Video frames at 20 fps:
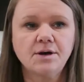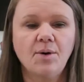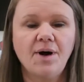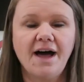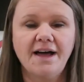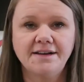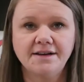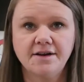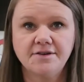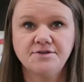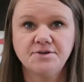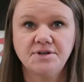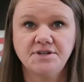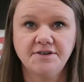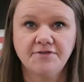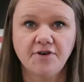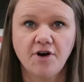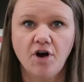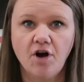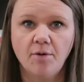So I had to go to a
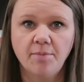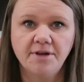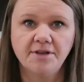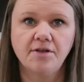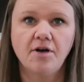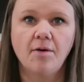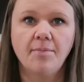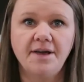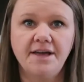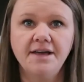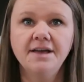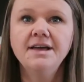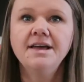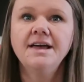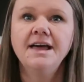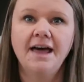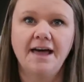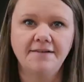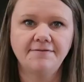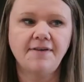different Hobby Lobby
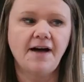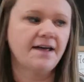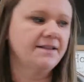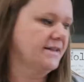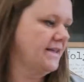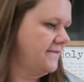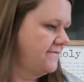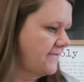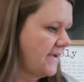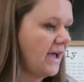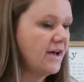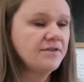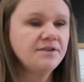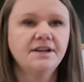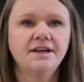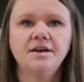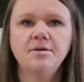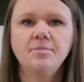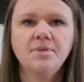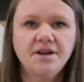and finally
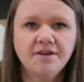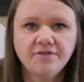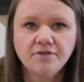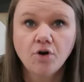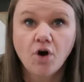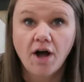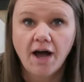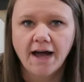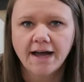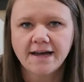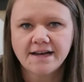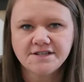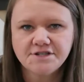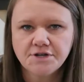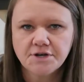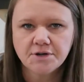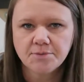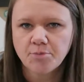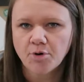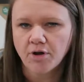found it. But if not, I guess
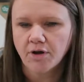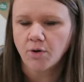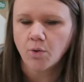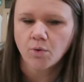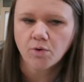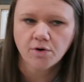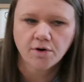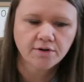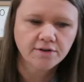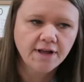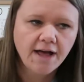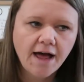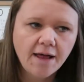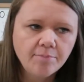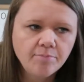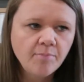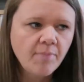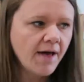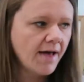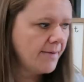you could probably order
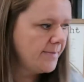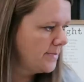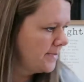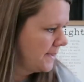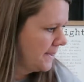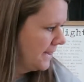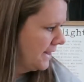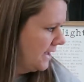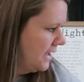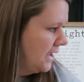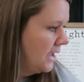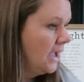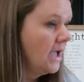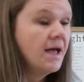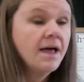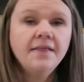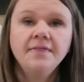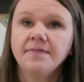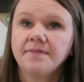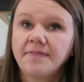online, but
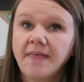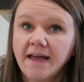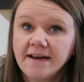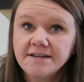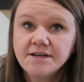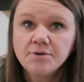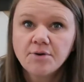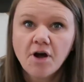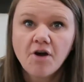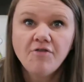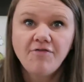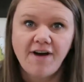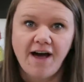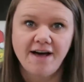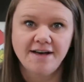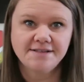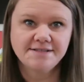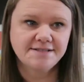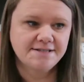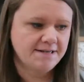they do go
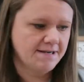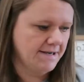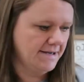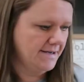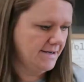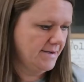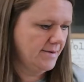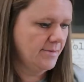fast.